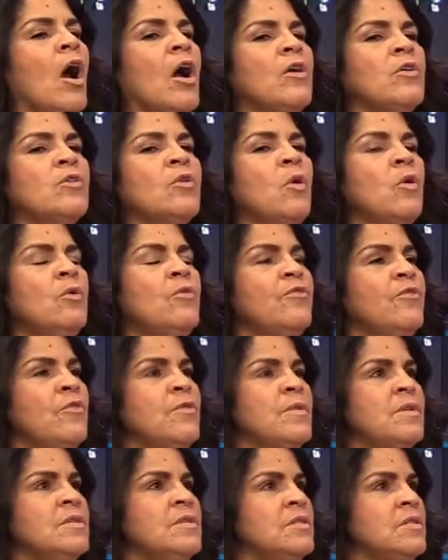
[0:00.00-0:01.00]
our goal for
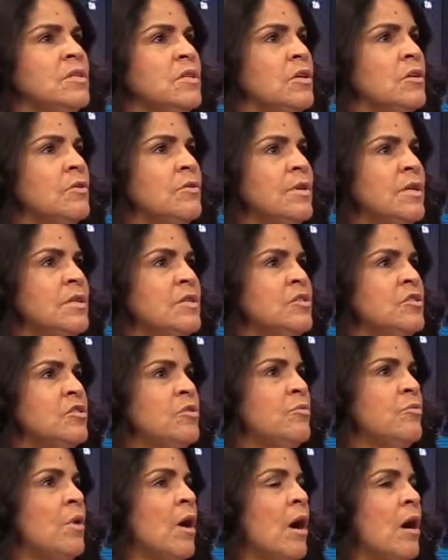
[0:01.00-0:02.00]
this year is
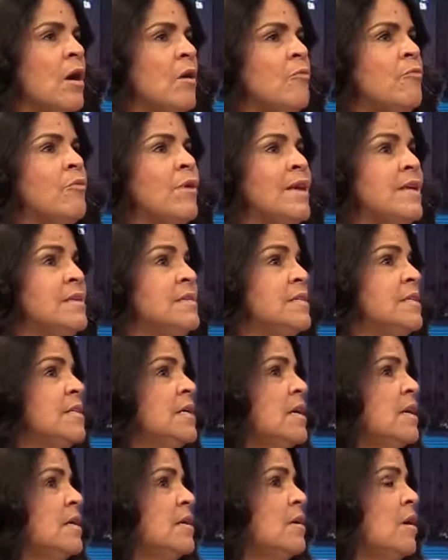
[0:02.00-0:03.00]
to uh, raise and
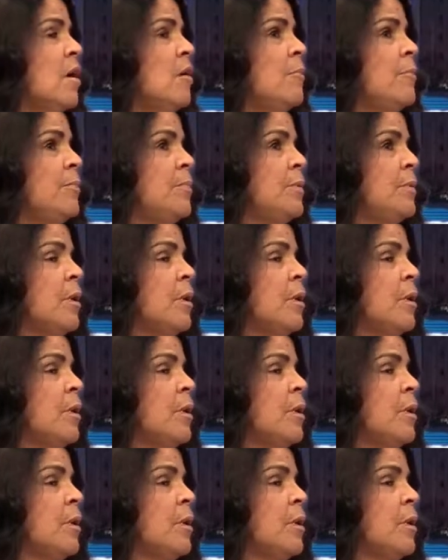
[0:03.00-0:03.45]
get a,